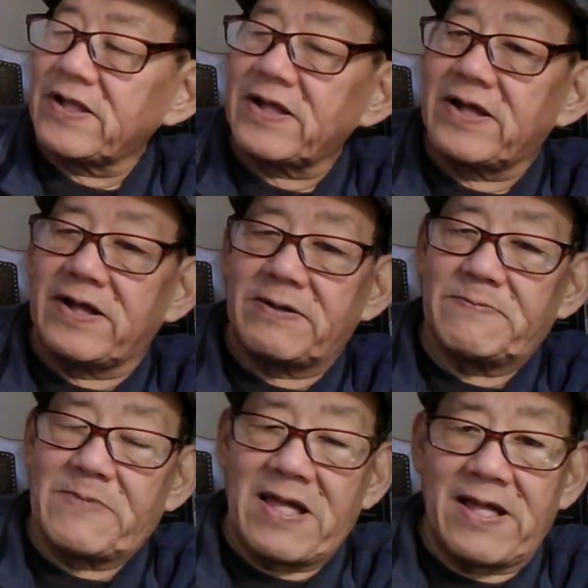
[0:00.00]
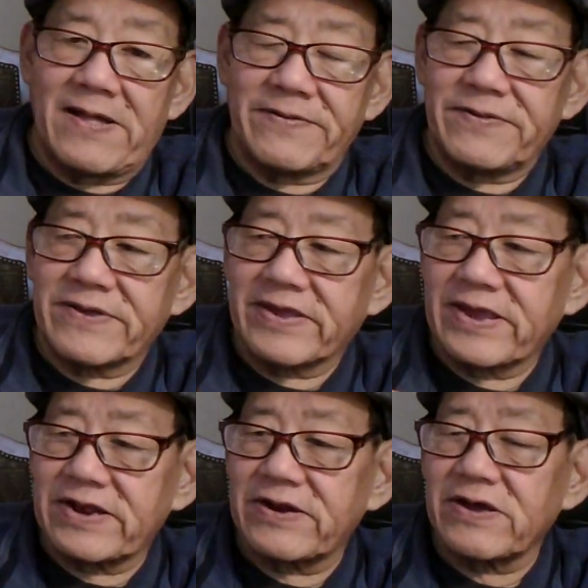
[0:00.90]
um, uh, you can
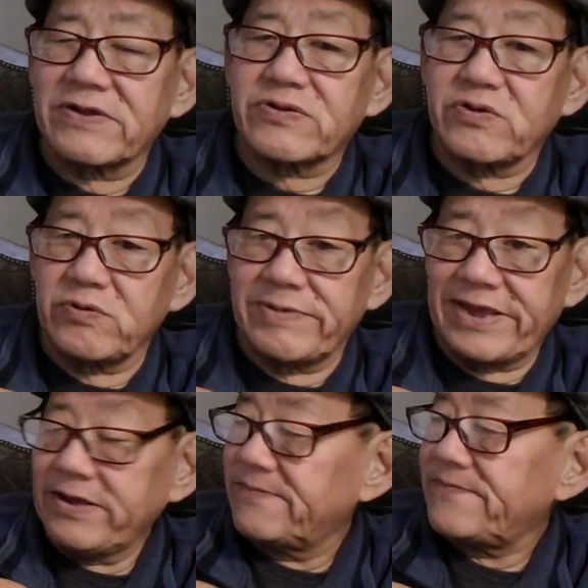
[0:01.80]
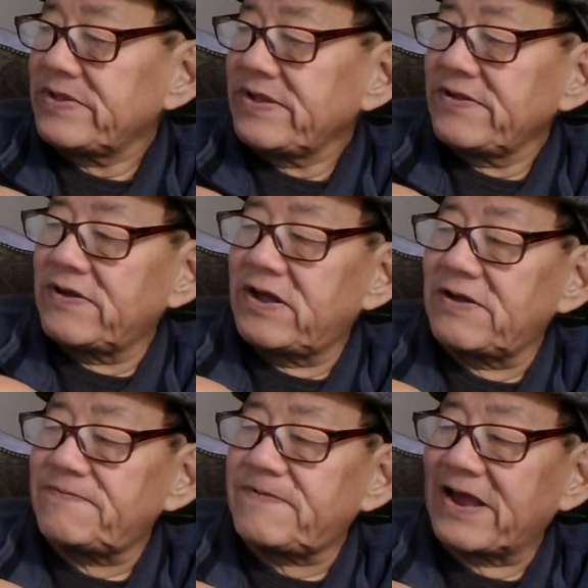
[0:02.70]
get it on Tubi.
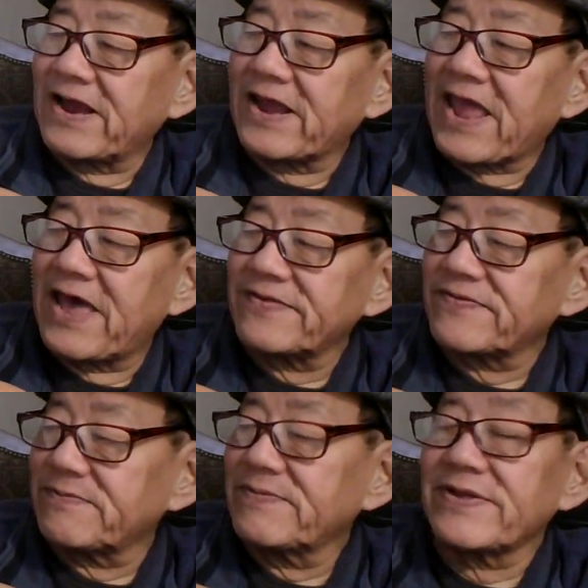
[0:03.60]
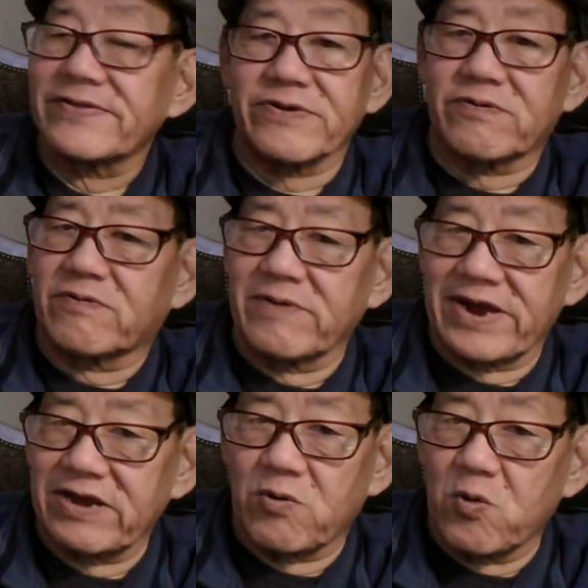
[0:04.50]
Uh, Phantasm is a
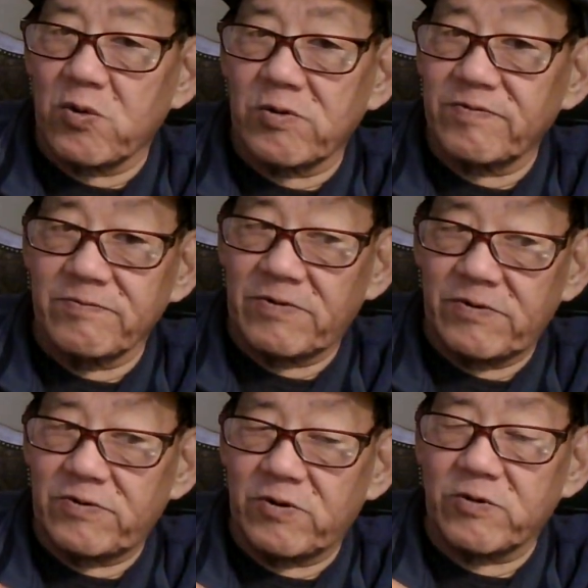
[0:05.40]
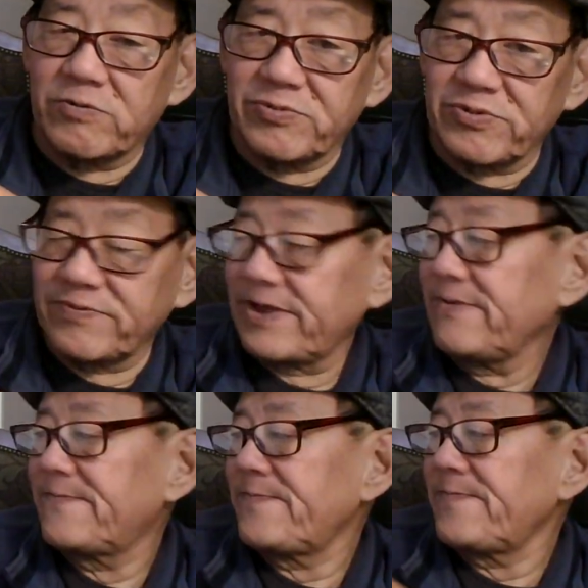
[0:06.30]
great horror horror movie.
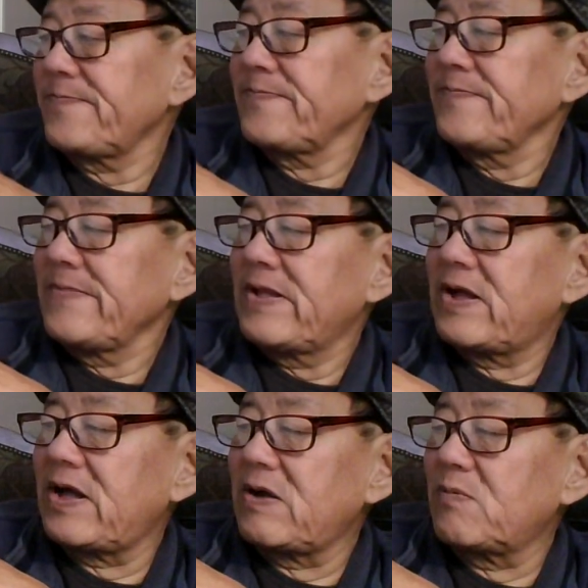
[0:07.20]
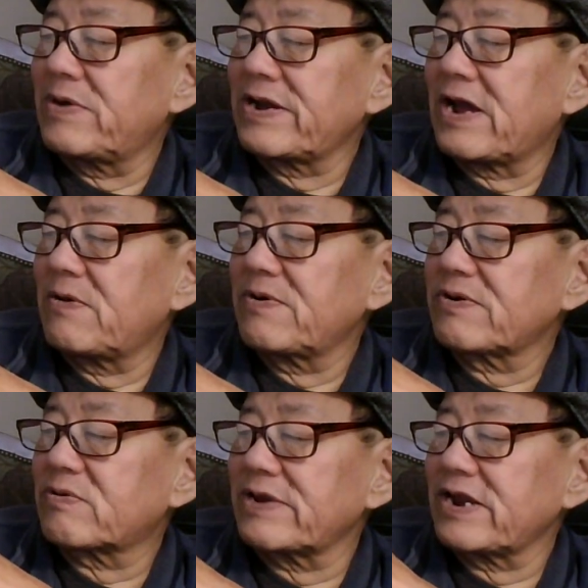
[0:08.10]
Uh, one hour,
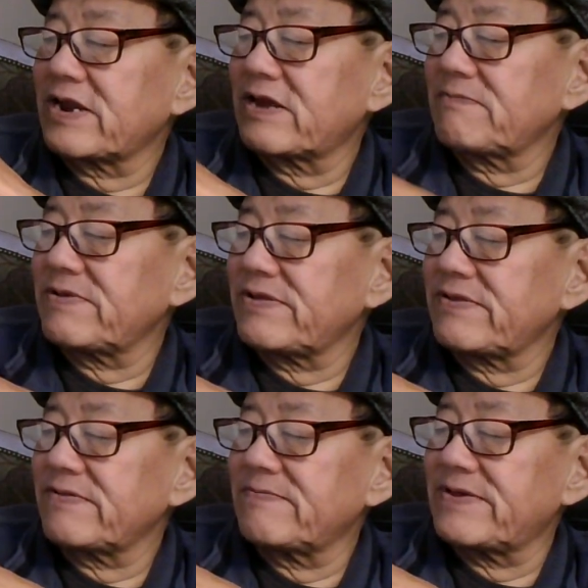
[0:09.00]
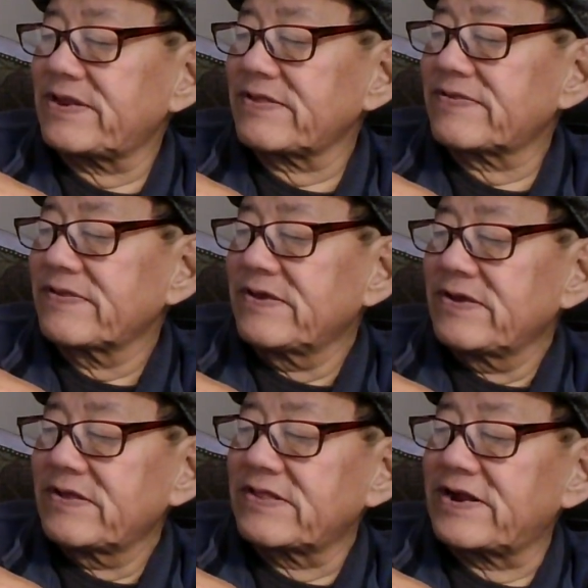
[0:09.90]
29 min minutes,
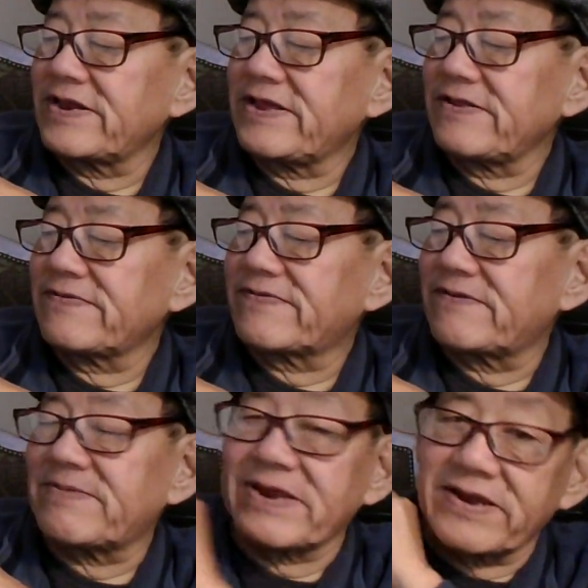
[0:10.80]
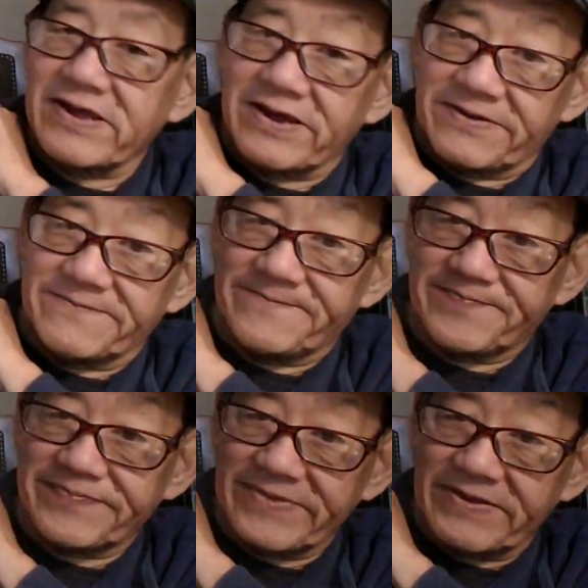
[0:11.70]
1979.
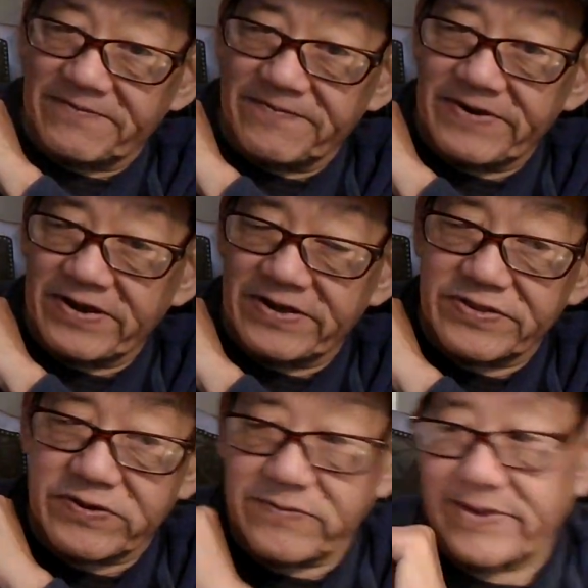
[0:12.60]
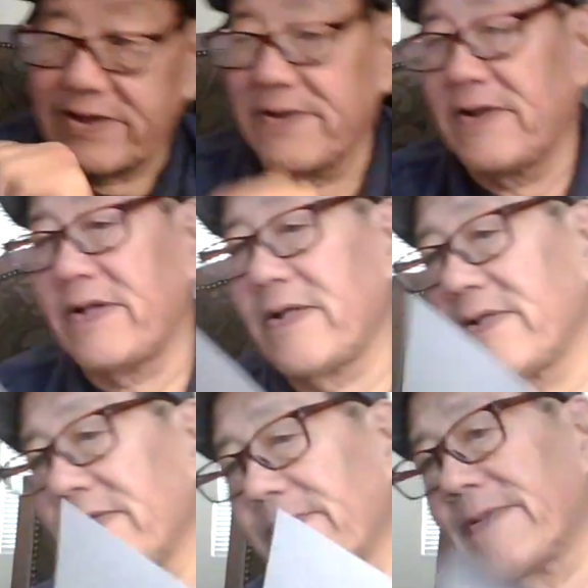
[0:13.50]
and uh, free on TV.
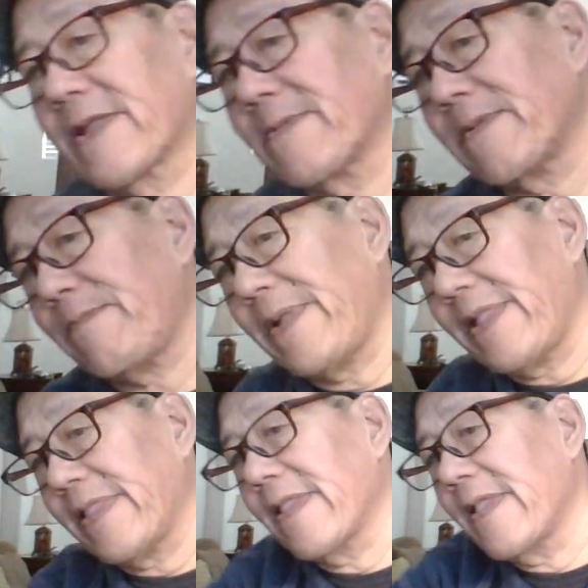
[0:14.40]
Uh, pin.